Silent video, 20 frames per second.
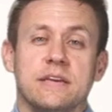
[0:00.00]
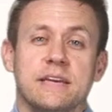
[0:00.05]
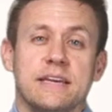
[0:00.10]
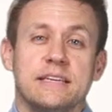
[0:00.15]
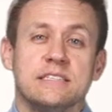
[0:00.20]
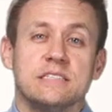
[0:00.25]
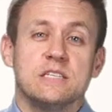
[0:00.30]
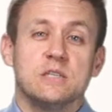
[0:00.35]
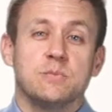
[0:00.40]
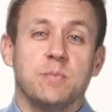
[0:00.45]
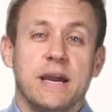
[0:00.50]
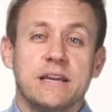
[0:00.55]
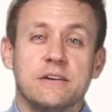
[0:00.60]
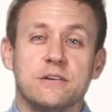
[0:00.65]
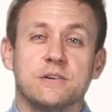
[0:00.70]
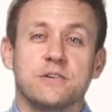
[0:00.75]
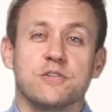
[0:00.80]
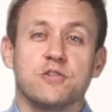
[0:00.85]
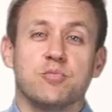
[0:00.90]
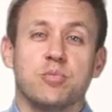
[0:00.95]
is a
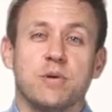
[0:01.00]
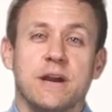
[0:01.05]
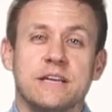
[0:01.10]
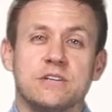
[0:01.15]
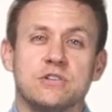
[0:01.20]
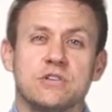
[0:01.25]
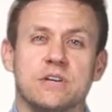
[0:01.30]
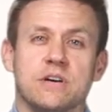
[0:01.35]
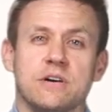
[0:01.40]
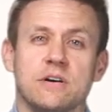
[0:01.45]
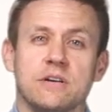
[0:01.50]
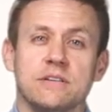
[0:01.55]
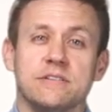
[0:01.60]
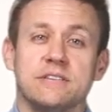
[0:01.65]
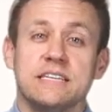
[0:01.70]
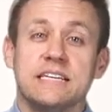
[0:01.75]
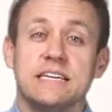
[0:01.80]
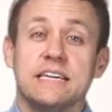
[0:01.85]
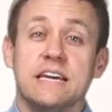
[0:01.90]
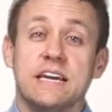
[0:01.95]
spinal nerve branch called
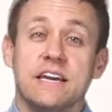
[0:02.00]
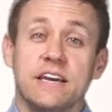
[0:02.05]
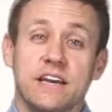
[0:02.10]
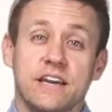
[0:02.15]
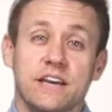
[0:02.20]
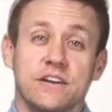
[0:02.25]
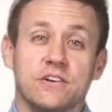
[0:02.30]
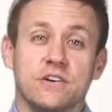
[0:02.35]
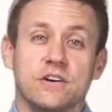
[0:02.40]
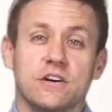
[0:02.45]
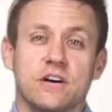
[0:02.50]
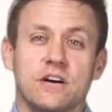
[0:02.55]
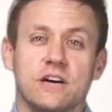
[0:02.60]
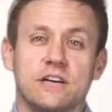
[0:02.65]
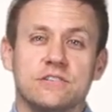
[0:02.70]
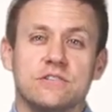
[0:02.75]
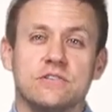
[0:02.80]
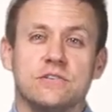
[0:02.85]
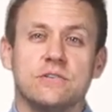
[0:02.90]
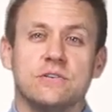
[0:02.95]
the
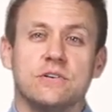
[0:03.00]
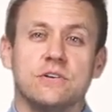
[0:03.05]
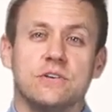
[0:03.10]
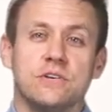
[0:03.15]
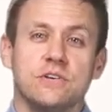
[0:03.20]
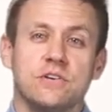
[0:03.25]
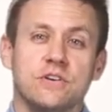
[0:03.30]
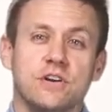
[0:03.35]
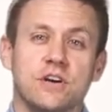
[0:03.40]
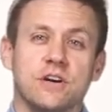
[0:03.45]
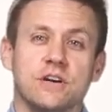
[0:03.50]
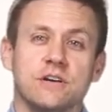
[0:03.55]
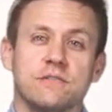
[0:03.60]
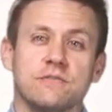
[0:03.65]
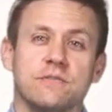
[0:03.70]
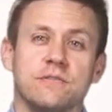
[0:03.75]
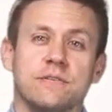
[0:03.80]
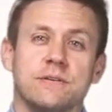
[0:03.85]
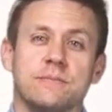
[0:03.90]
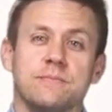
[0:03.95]
intercostal
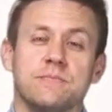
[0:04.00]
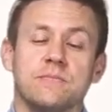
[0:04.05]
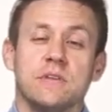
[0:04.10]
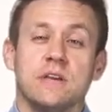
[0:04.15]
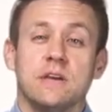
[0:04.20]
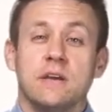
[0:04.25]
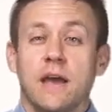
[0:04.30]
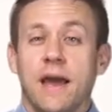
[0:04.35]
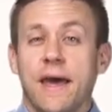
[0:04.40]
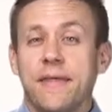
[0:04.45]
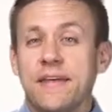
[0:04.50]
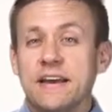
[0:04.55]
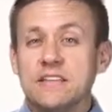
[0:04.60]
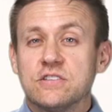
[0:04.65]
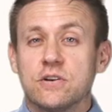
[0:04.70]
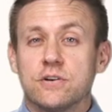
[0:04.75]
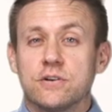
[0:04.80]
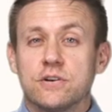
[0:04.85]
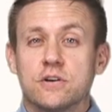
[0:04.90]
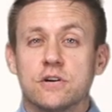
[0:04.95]
nerve. And
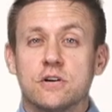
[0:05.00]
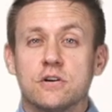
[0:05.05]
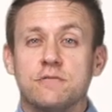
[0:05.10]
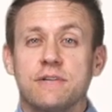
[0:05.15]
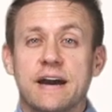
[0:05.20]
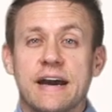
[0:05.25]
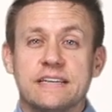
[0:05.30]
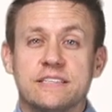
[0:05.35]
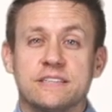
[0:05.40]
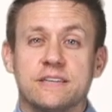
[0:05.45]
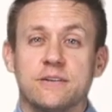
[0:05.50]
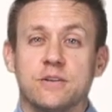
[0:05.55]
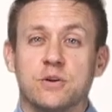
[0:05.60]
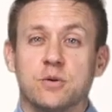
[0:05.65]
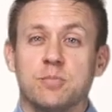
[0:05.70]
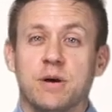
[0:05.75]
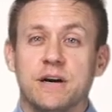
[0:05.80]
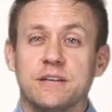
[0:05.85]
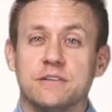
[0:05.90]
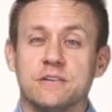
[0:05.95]
that's our
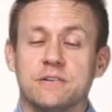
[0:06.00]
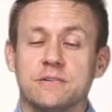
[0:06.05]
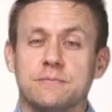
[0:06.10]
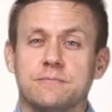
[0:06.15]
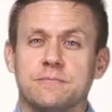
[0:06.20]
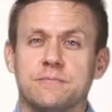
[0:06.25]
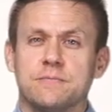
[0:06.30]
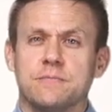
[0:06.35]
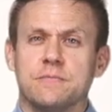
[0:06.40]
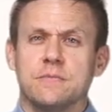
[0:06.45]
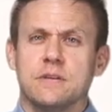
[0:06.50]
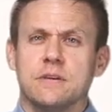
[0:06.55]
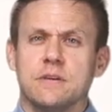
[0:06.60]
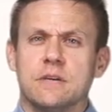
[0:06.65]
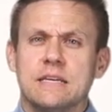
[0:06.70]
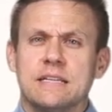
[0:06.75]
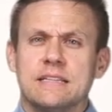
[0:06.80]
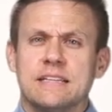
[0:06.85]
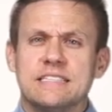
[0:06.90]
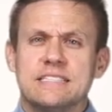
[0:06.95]
neurovascular bundle.
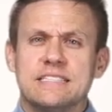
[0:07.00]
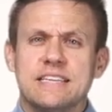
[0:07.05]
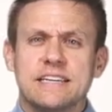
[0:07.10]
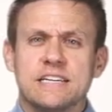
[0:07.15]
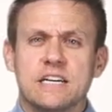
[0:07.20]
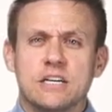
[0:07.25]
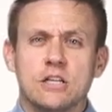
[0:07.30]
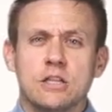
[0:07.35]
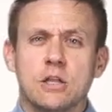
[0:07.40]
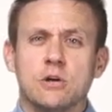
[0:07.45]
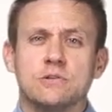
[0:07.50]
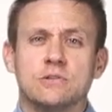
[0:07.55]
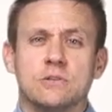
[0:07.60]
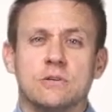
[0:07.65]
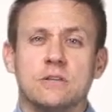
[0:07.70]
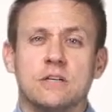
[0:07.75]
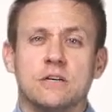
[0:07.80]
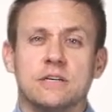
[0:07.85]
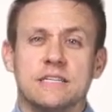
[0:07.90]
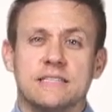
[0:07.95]
Let's take a
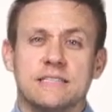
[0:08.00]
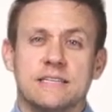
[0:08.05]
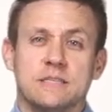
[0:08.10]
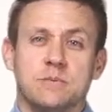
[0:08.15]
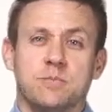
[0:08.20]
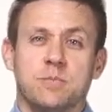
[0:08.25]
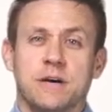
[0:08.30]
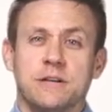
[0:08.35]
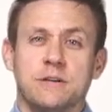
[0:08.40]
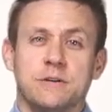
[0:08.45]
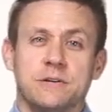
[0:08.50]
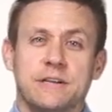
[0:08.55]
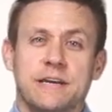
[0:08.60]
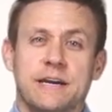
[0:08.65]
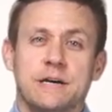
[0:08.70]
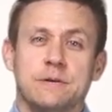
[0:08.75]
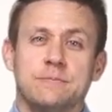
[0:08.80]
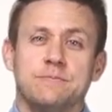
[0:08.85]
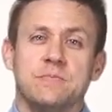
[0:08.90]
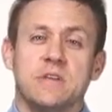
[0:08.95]
closer look at this bundle
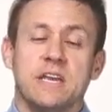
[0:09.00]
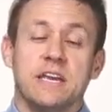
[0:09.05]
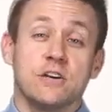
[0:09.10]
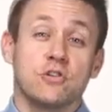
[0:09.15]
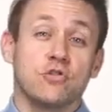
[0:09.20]
now in